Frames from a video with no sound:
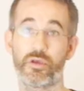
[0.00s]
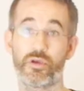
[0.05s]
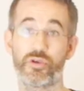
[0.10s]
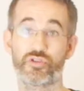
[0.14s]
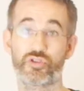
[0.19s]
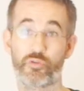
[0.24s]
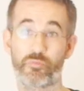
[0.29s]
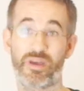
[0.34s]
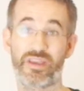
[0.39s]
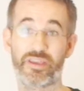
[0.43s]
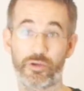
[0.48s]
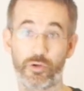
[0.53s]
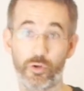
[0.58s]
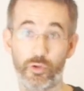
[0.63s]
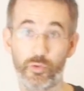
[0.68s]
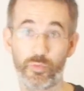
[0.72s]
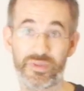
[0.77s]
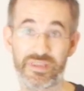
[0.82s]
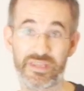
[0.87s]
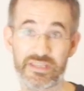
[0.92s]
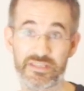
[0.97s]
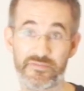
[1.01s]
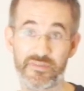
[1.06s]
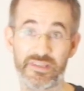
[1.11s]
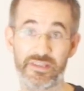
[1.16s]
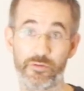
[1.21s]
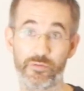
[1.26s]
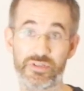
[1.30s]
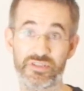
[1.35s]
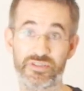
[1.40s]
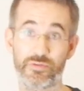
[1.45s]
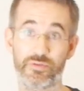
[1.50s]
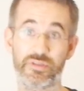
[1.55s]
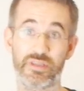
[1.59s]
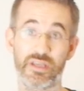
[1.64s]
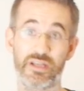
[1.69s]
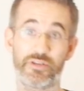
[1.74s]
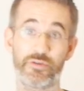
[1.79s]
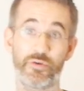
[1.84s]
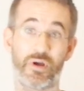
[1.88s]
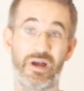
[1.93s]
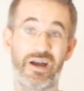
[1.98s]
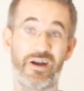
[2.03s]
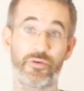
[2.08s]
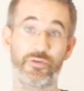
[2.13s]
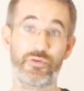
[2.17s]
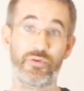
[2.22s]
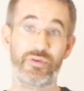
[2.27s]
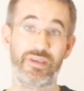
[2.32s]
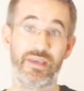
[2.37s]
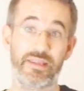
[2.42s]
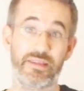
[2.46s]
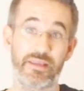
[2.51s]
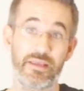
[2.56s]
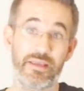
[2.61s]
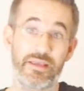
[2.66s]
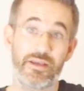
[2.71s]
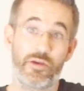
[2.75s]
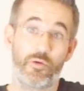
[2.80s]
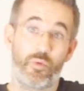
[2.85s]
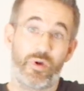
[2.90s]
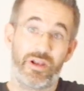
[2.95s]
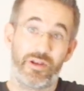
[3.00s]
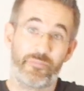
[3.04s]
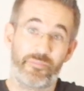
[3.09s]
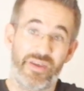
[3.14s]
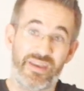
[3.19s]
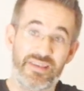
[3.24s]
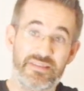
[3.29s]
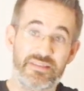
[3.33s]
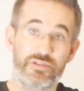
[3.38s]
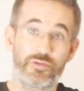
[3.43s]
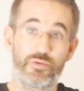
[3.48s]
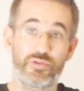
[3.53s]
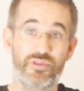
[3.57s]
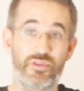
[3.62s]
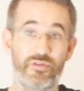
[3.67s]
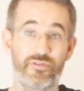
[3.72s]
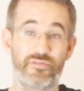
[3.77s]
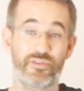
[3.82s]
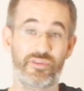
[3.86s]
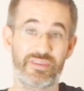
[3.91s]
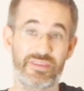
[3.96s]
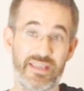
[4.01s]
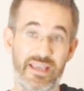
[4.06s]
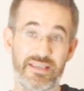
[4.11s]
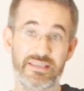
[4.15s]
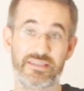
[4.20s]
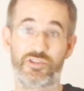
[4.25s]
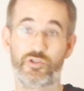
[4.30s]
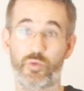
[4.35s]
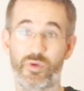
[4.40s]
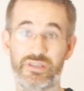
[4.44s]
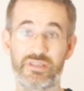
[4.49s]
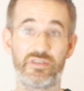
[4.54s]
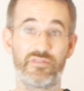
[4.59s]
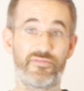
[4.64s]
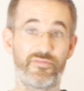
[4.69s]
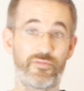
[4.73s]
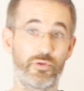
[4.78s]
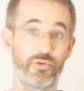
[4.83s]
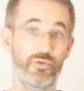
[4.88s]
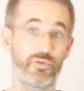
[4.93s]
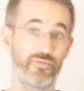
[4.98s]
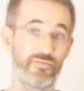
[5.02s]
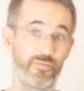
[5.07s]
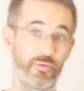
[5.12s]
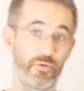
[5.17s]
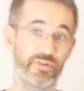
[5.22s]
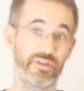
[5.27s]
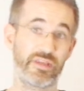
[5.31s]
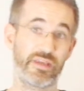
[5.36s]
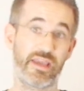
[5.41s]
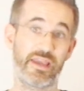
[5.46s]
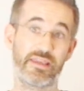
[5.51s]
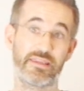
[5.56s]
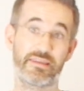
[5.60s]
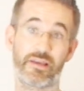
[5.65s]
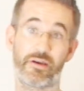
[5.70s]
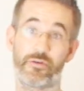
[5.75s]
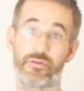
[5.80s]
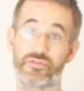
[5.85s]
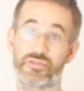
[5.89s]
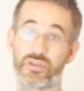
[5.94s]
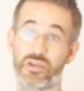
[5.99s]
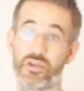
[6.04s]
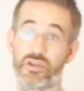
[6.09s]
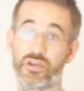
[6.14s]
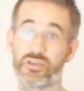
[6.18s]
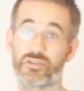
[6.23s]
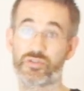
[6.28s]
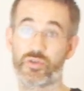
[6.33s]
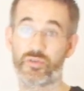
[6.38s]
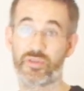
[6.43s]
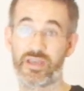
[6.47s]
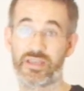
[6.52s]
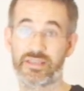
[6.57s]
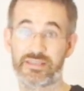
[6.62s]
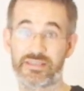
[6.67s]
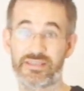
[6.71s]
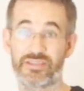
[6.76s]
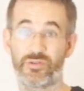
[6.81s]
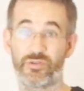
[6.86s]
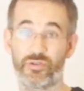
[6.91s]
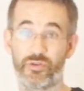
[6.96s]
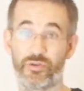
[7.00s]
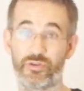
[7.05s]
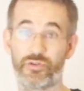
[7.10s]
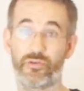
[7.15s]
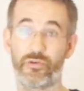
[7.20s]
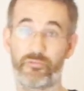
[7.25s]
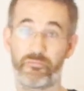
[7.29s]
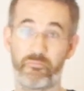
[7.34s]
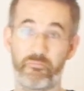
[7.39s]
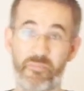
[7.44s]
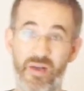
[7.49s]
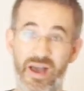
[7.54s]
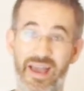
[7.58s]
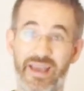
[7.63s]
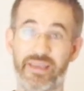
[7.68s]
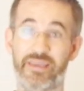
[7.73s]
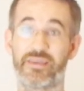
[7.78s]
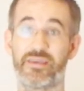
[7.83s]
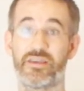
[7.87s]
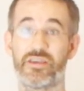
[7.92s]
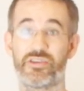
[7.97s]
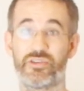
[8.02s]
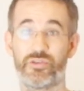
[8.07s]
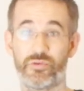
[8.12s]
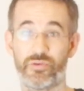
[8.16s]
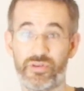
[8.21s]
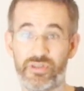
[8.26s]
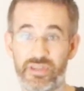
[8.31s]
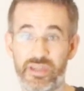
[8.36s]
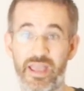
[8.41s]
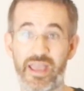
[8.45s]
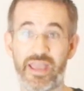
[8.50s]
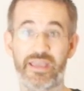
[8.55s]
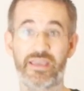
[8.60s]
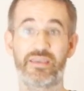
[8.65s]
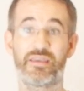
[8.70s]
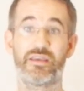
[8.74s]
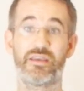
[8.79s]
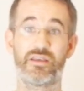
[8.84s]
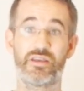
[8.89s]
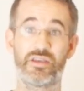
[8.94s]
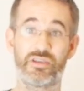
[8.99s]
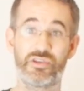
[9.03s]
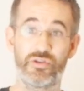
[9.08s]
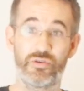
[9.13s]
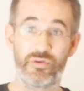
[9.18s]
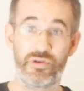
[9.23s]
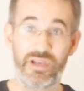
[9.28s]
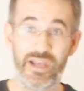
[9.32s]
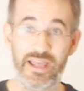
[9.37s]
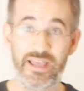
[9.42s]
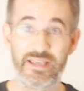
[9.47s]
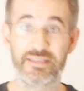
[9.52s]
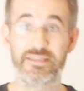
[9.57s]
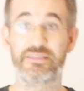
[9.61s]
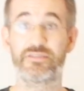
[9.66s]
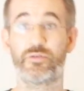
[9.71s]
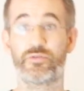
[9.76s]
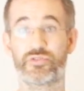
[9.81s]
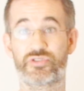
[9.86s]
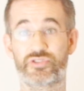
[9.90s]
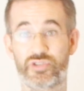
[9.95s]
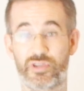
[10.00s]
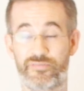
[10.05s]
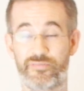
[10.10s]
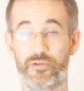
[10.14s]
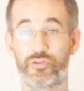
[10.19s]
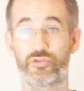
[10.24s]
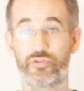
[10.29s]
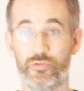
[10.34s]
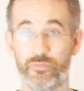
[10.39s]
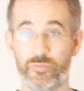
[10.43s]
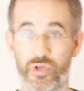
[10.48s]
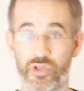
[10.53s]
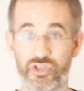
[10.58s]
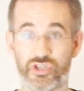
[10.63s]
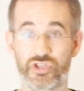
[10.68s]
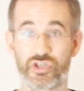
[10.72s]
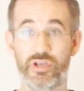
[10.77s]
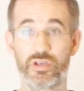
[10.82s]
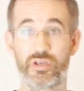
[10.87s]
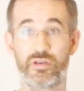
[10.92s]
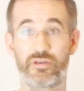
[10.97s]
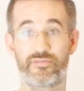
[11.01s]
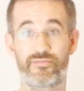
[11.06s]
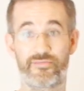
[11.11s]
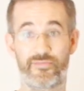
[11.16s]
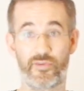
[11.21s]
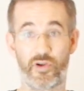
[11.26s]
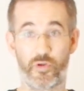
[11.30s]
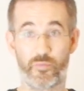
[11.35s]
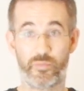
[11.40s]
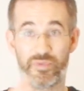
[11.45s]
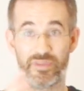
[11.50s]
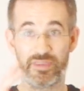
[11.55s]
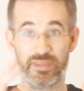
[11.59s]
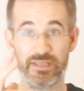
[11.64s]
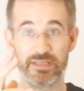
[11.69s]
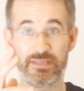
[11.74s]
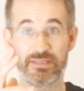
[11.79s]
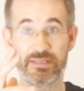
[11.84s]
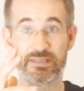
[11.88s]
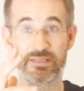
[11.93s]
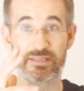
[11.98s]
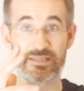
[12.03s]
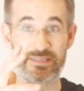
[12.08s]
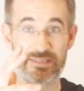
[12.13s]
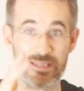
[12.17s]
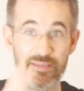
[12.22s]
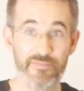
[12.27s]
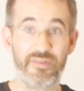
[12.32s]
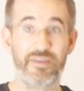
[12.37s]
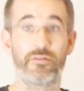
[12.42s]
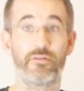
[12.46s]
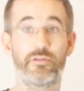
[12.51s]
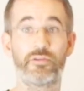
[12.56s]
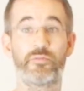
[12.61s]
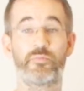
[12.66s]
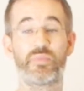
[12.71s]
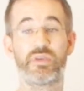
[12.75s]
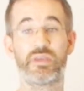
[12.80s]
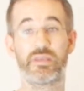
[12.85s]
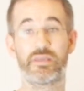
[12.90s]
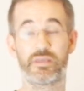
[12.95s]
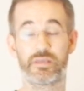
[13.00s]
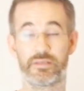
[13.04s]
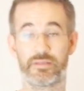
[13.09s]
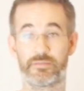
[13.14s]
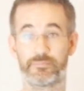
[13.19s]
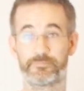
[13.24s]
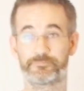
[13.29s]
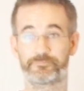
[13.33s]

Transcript: So my goal with this video is to tell you how you can, well, best use the next 24 to 48 hours so that, you know, your back, your neck, your legs don't suffer too much from this difficult period.